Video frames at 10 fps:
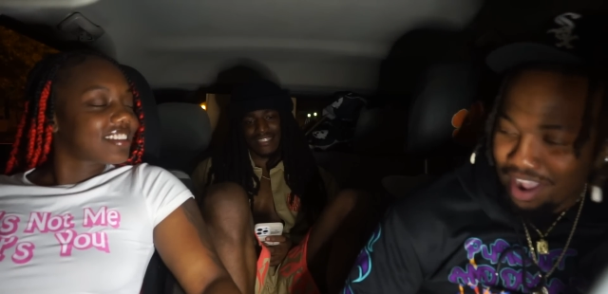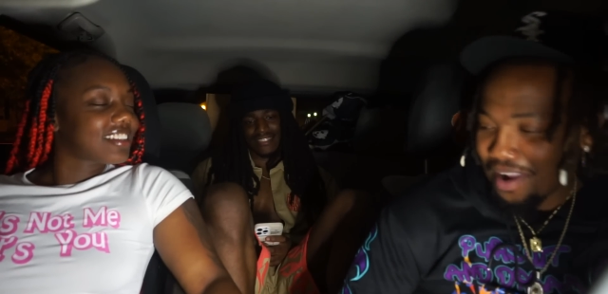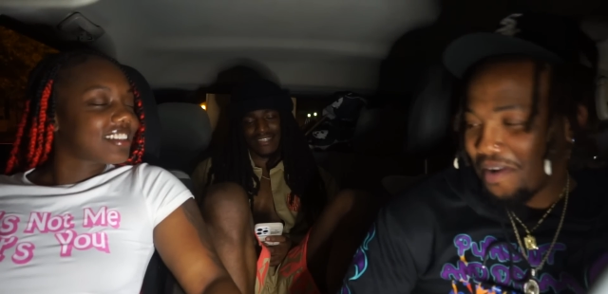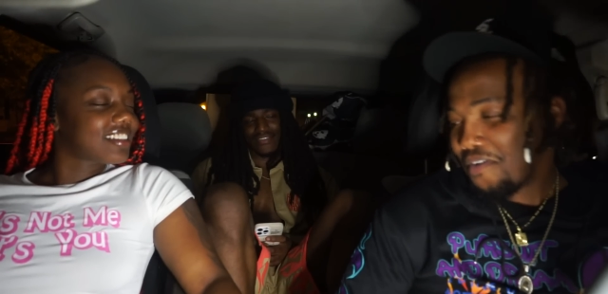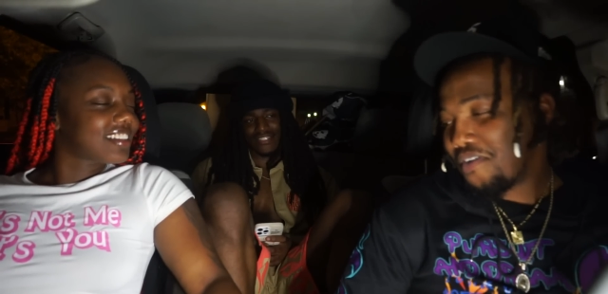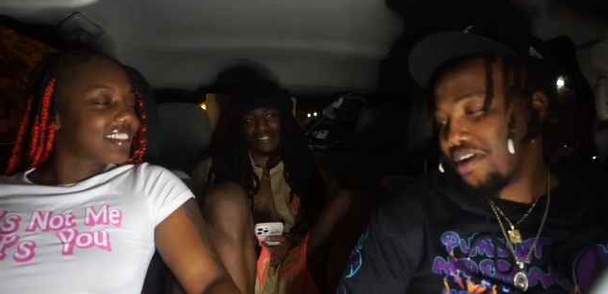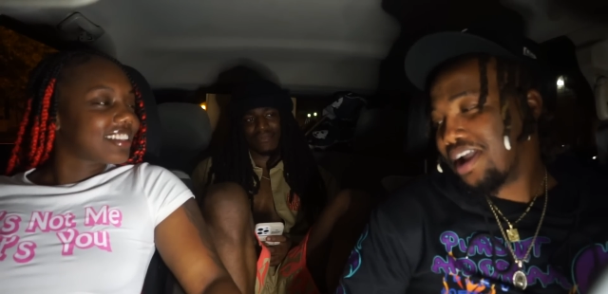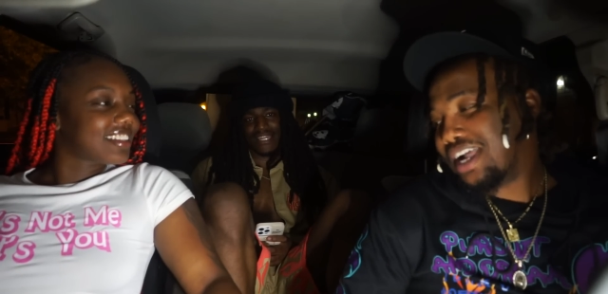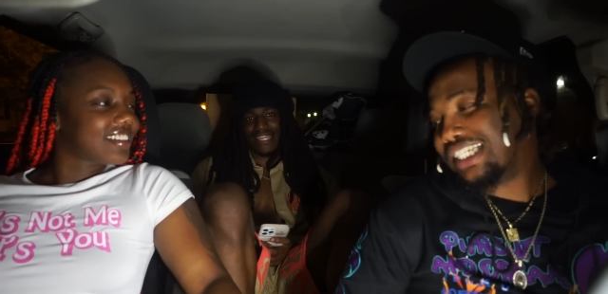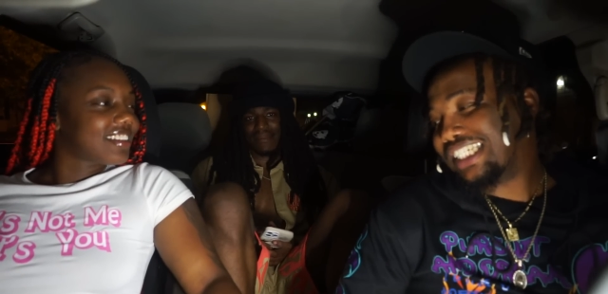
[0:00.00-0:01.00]
Speaker 1: If it's something
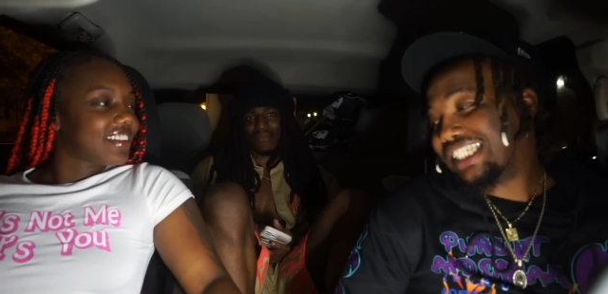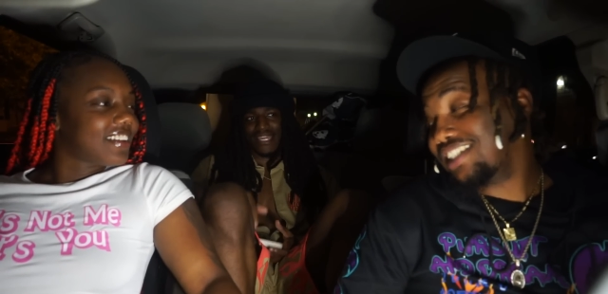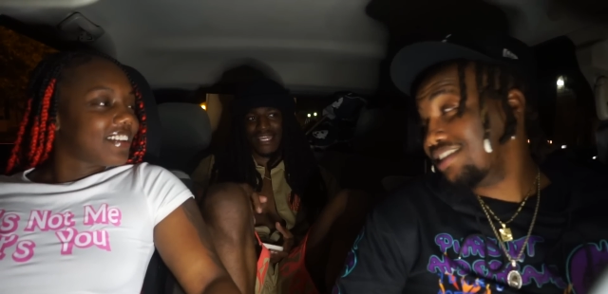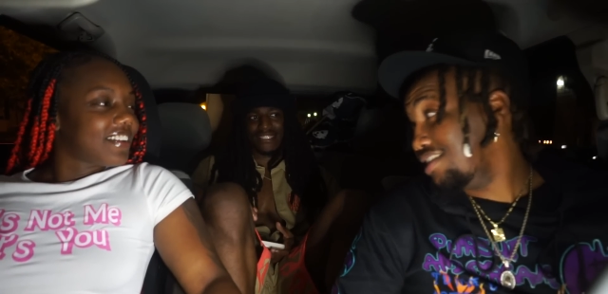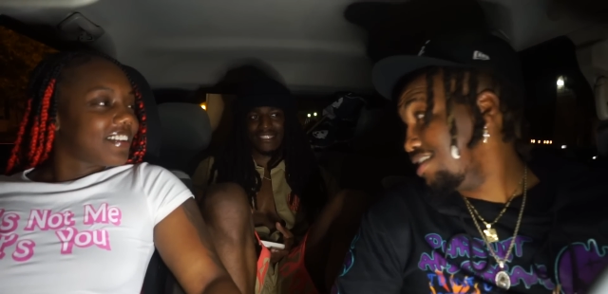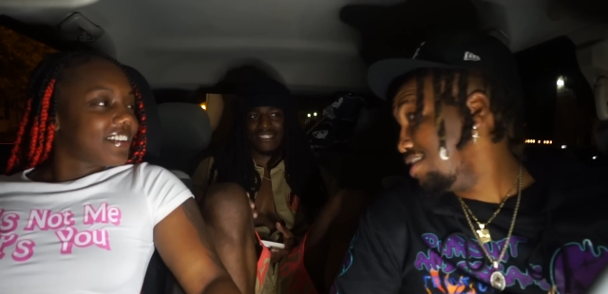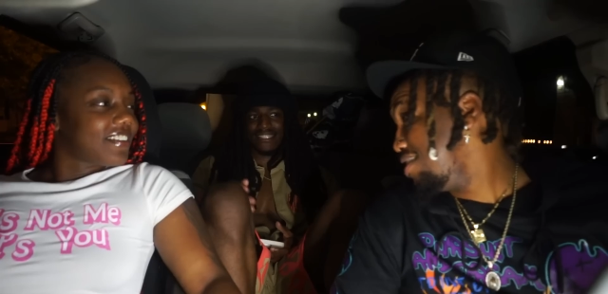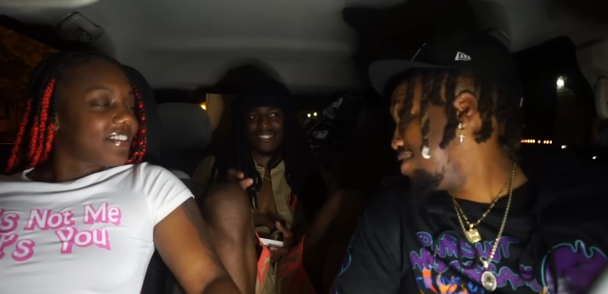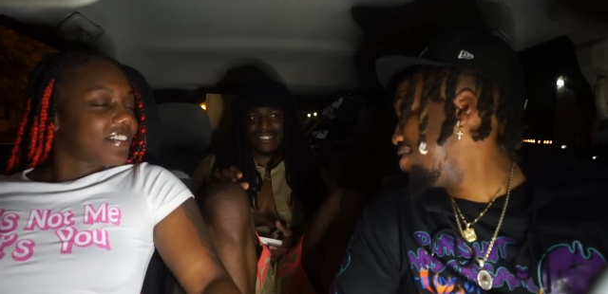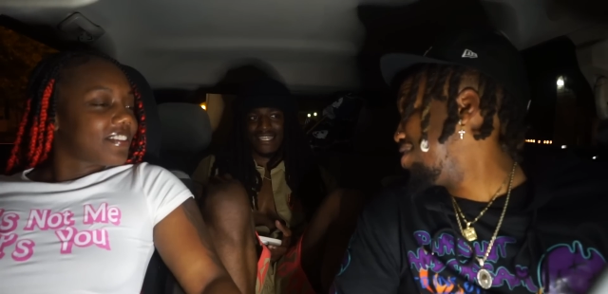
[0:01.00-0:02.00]
that the camera can't see, then they
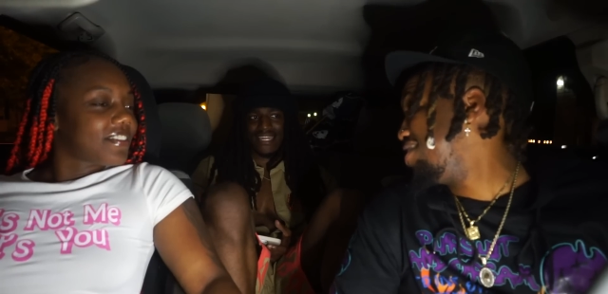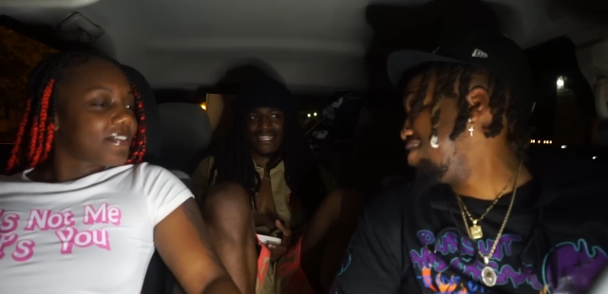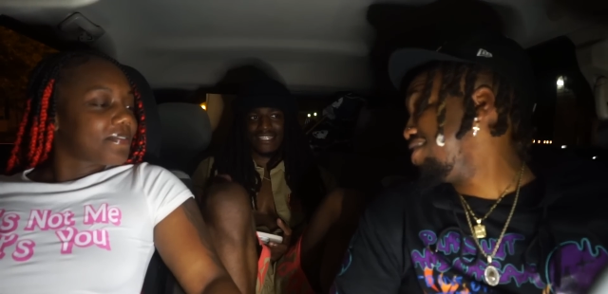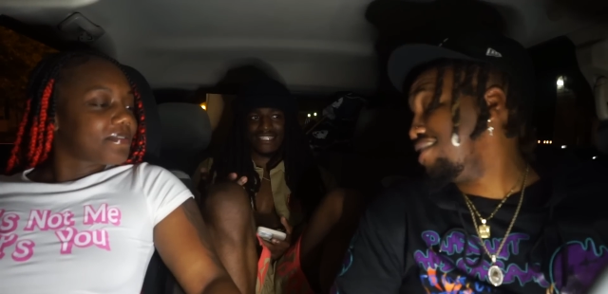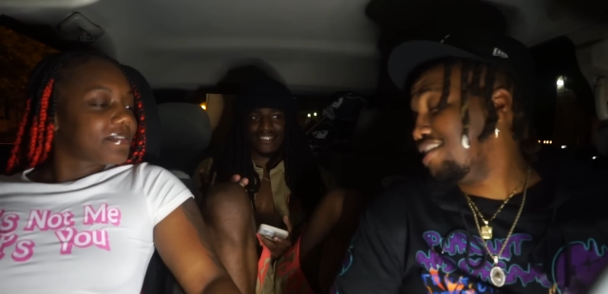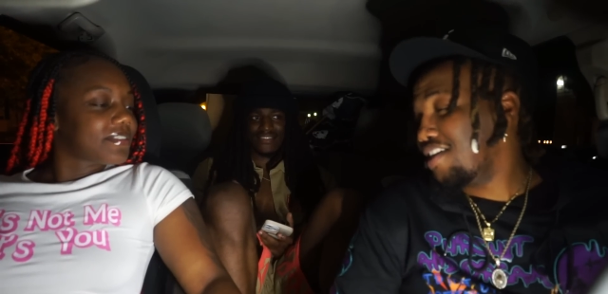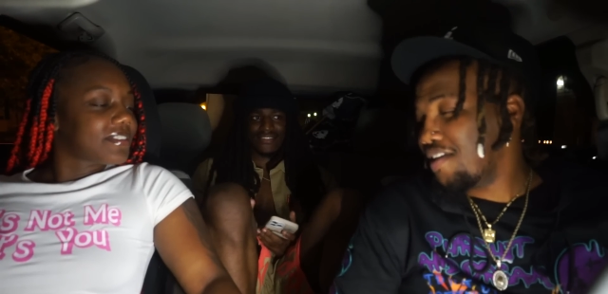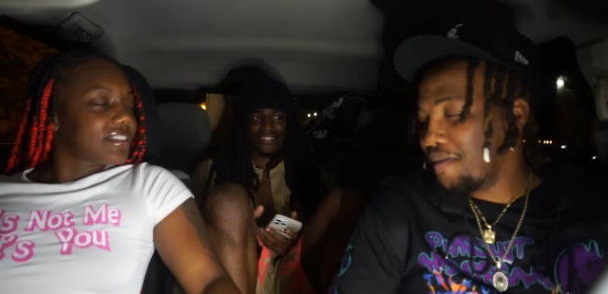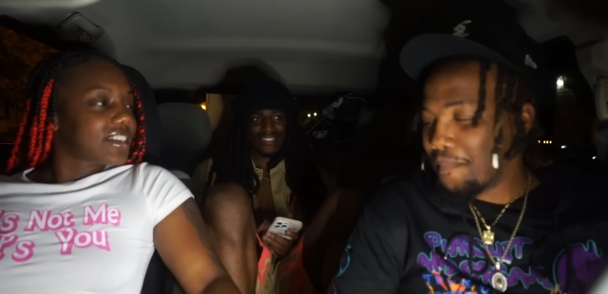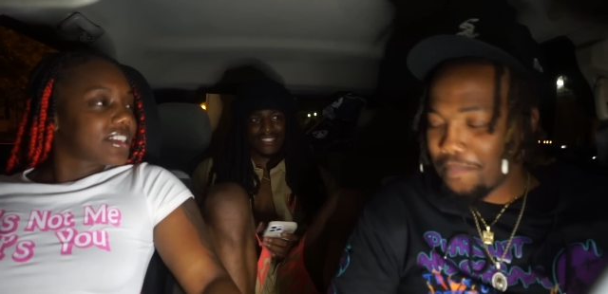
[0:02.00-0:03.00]
just say it and just you know.
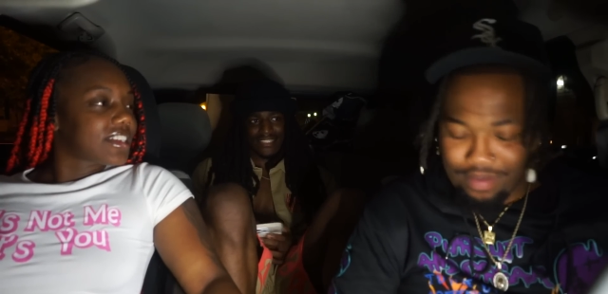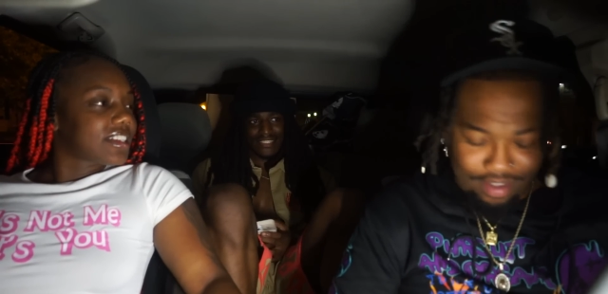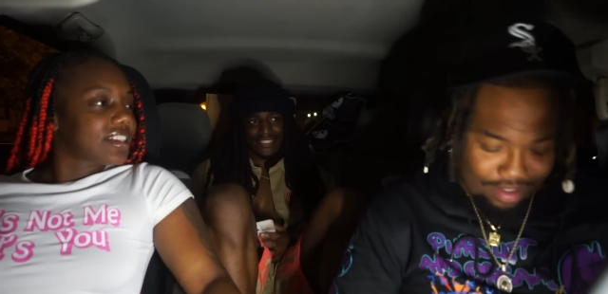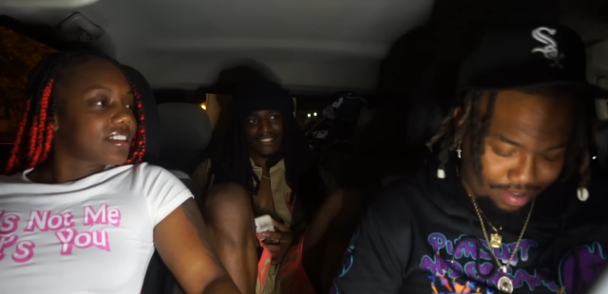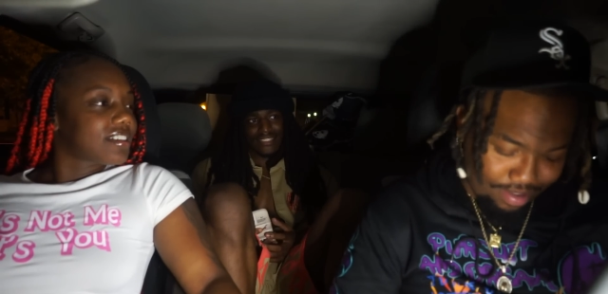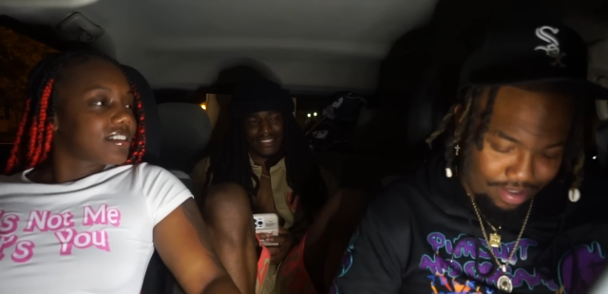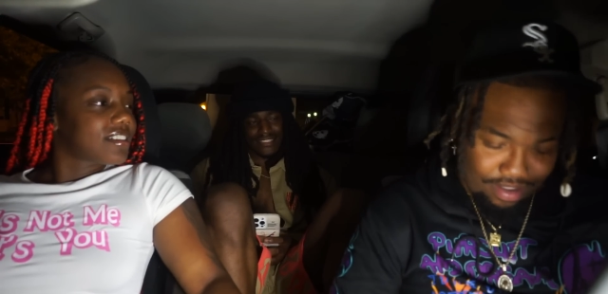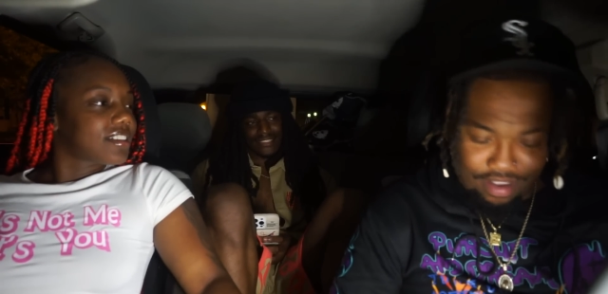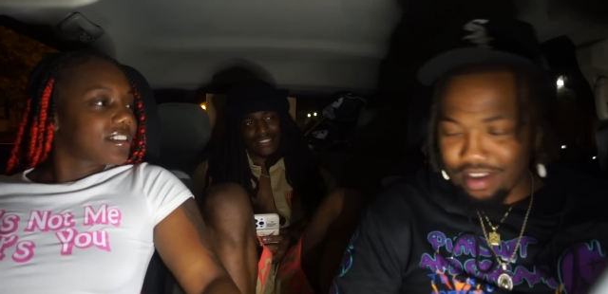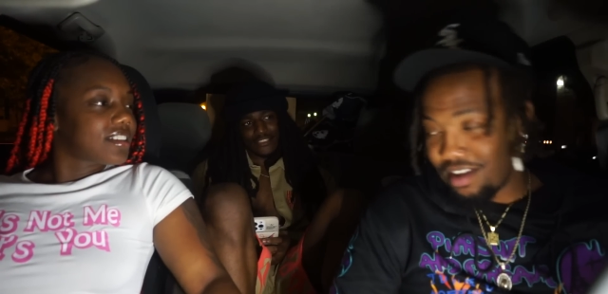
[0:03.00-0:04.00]

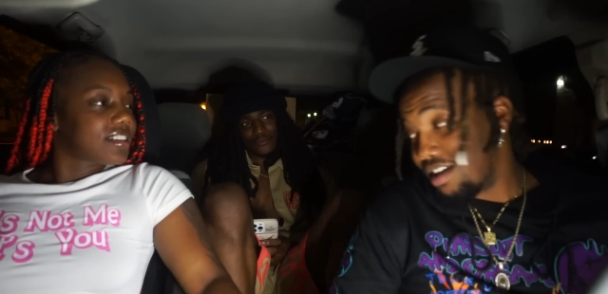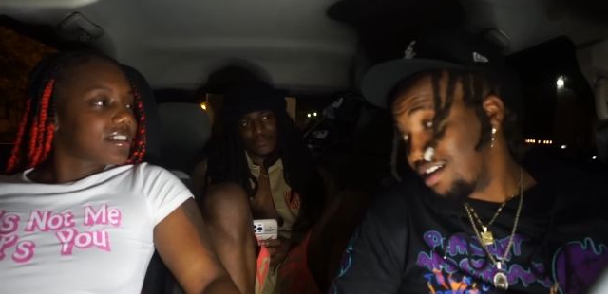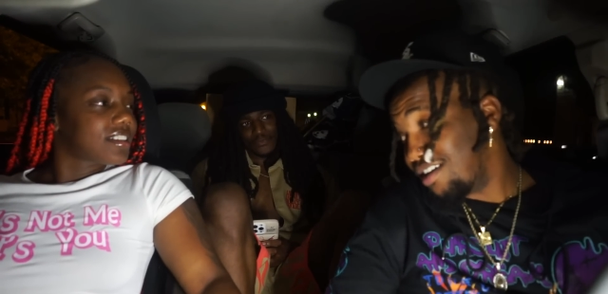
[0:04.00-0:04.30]
All